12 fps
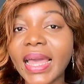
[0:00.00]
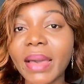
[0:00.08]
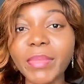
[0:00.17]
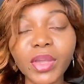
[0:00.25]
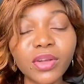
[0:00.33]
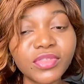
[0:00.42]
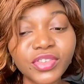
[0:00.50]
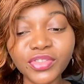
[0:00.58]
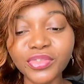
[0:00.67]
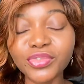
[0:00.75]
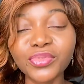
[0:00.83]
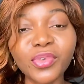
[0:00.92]
I'm
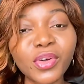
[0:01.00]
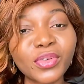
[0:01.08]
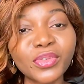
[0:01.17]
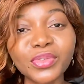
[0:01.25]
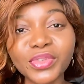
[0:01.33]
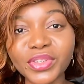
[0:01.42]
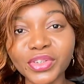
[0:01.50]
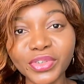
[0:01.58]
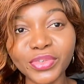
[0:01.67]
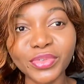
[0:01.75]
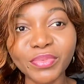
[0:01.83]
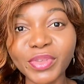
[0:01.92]
encouraging you to work on those
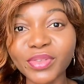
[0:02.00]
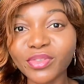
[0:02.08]
issues,